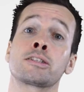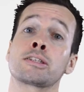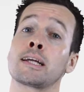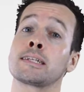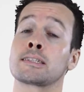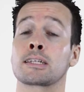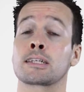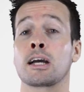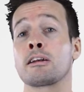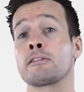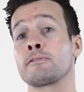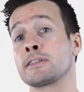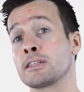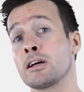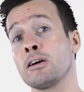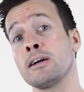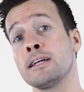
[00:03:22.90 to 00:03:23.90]
change the colour of
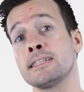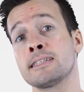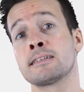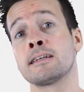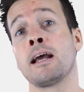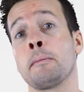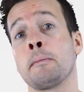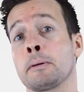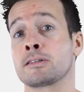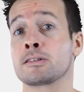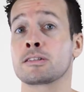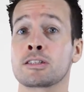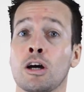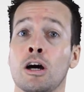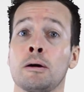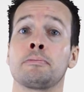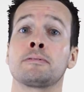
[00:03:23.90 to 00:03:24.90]
his eyes, but to
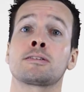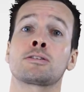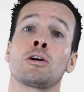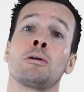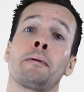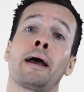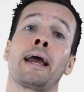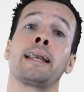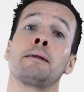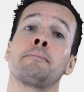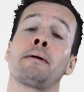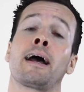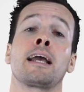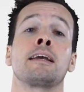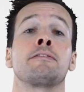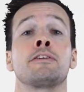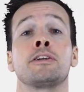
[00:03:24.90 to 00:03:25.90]
stop and stop any
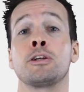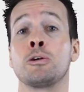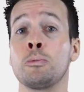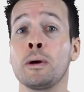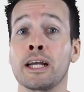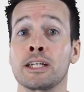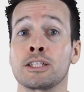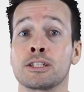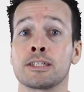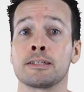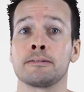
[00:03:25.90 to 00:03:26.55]
behaviour you wish.